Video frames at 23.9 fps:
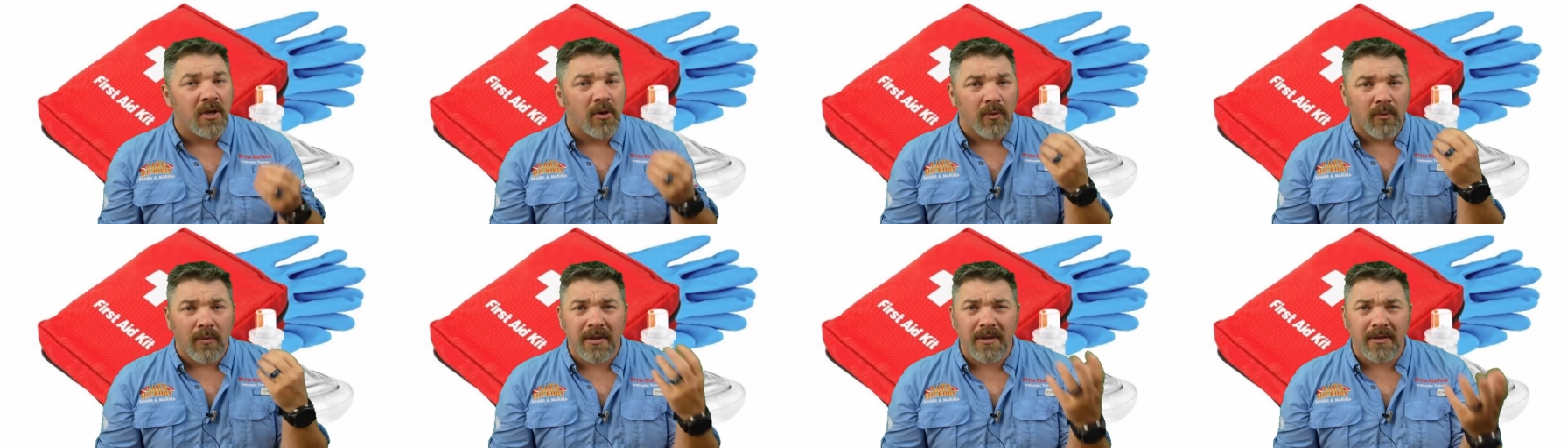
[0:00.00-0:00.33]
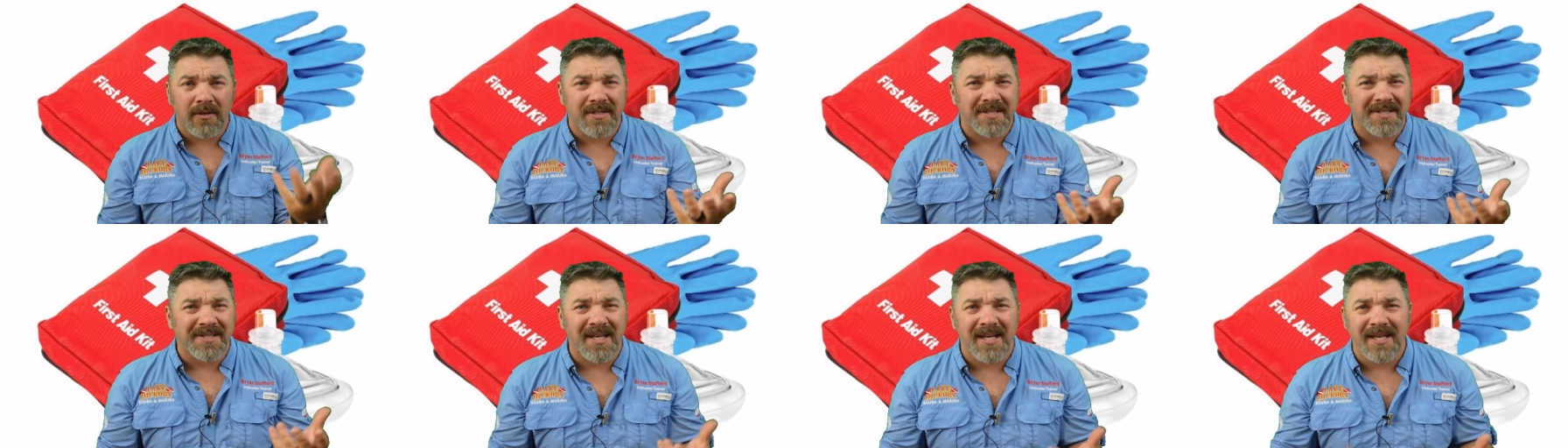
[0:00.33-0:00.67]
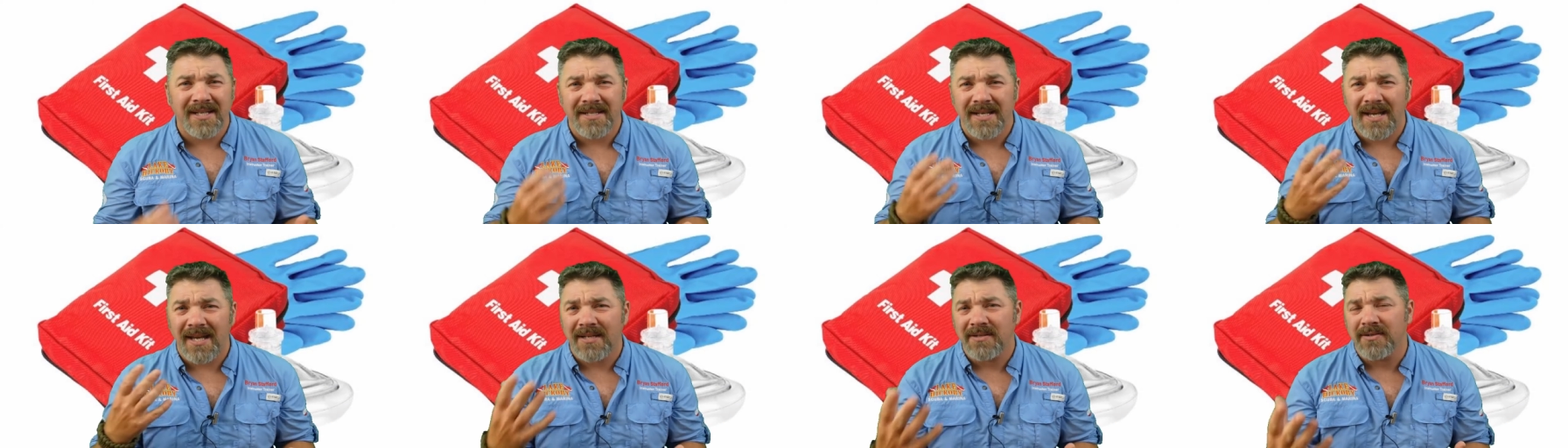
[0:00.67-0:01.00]
whether it's
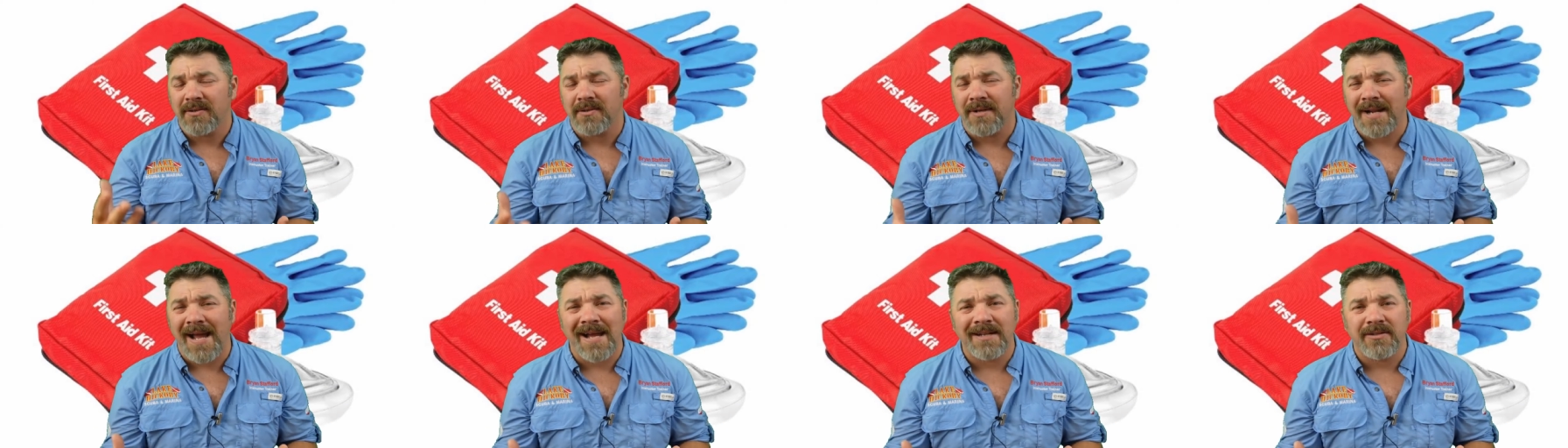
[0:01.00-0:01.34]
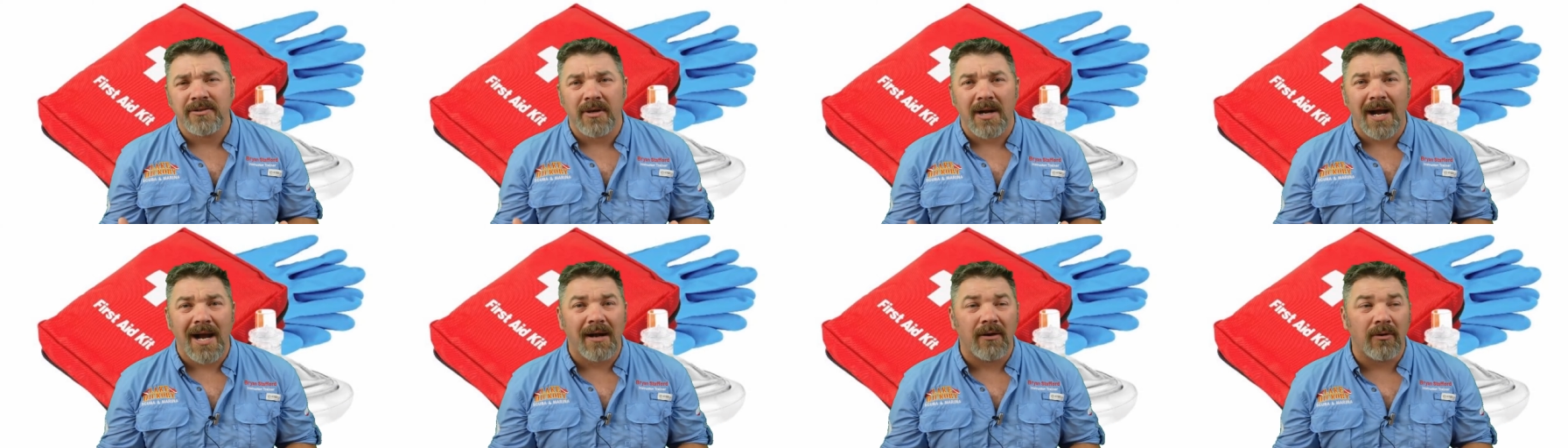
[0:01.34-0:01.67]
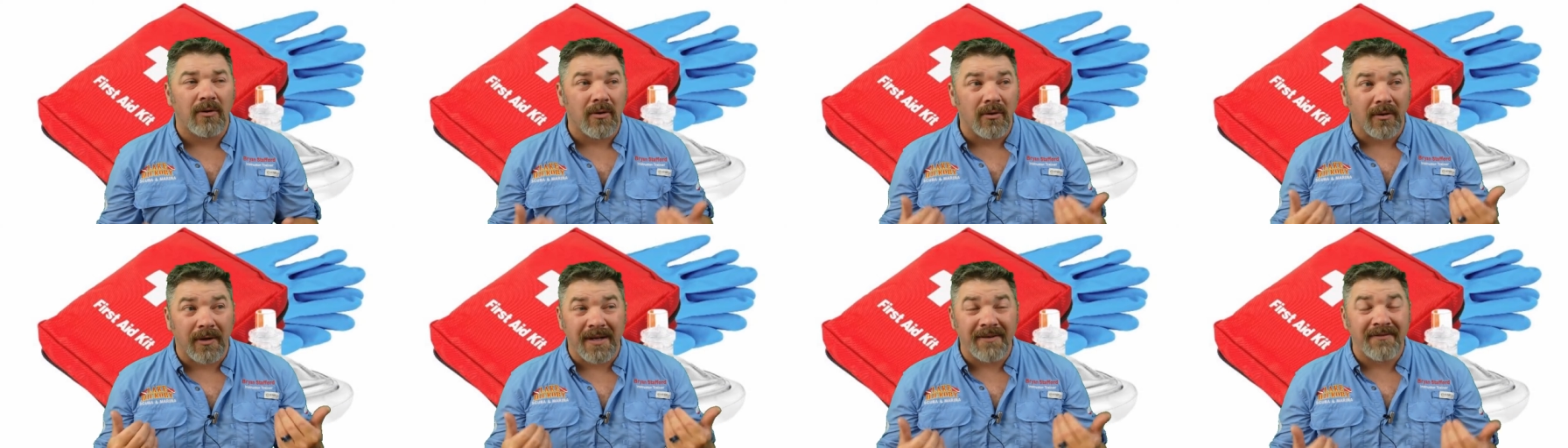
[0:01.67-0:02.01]
latex or nitrile,
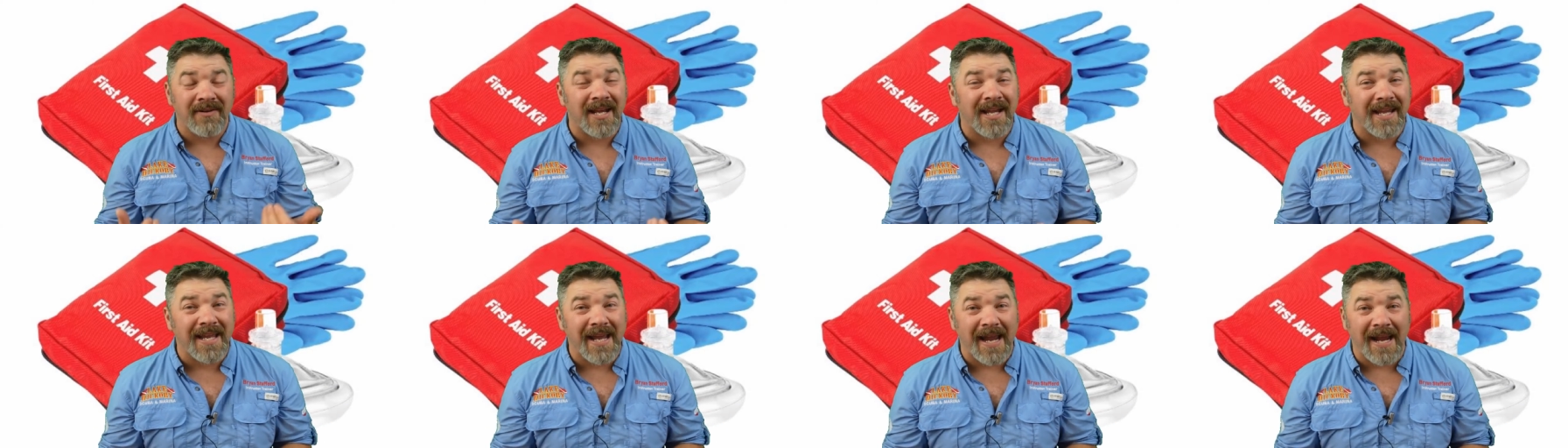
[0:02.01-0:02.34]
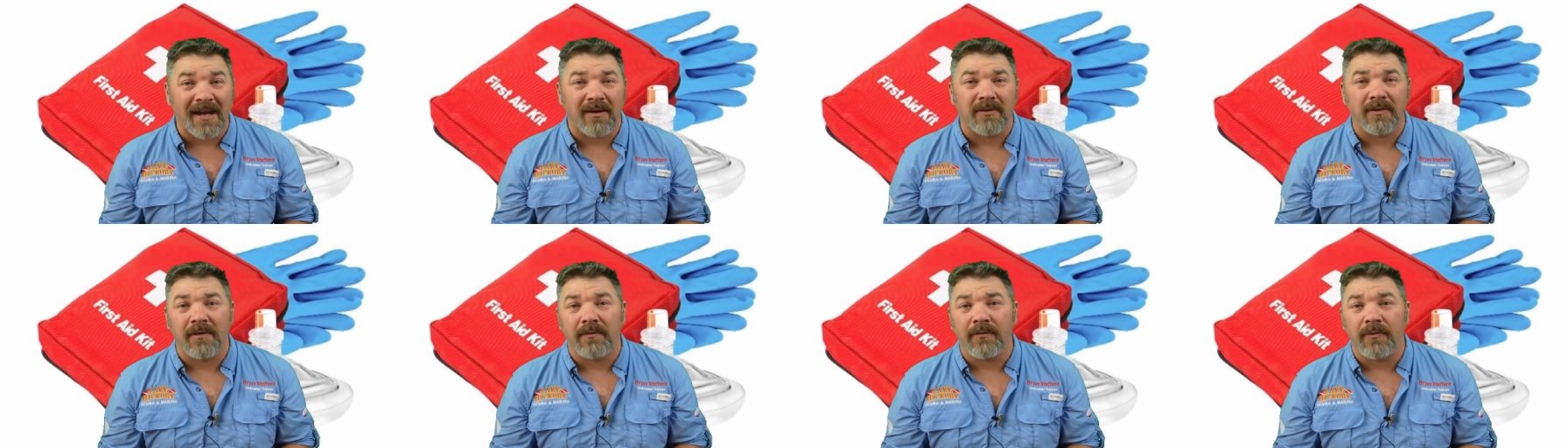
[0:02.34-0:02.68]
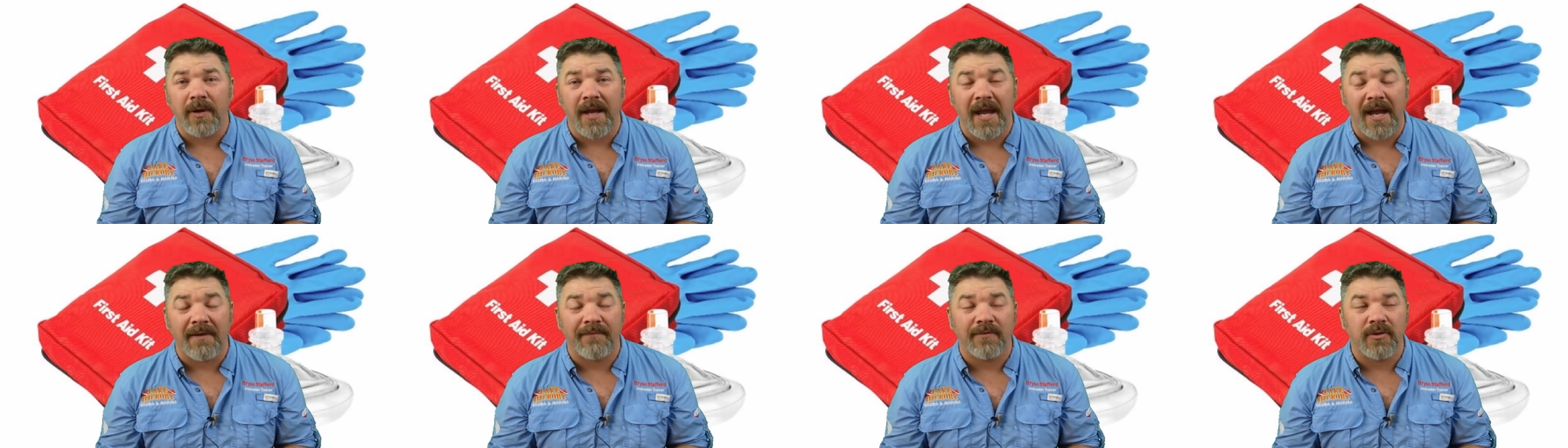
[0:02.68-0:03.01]
or even a gown if
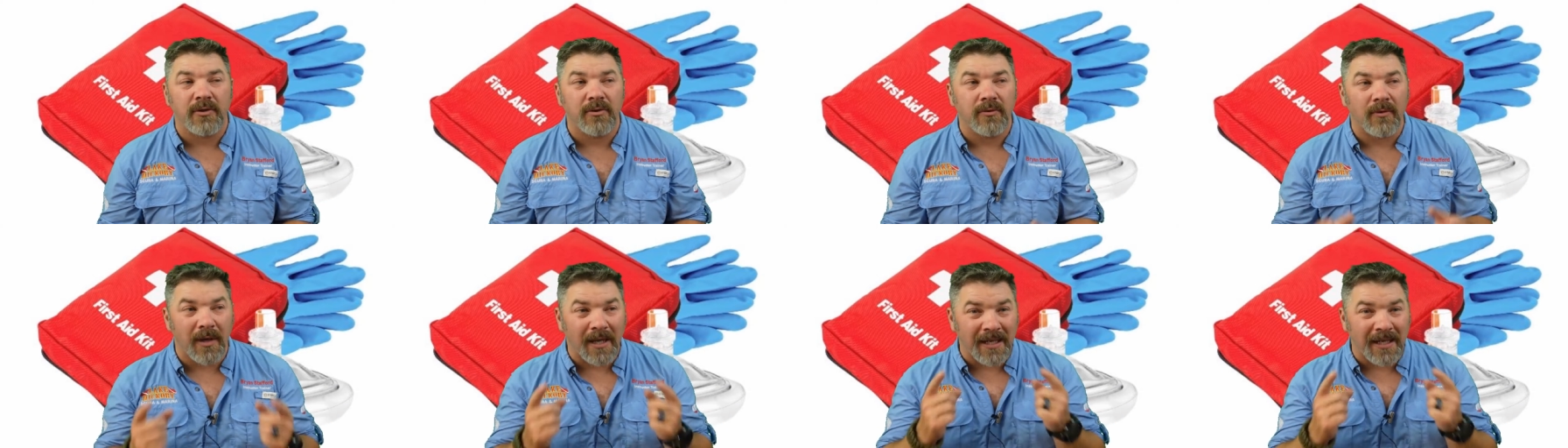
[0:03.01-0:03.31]
we have to,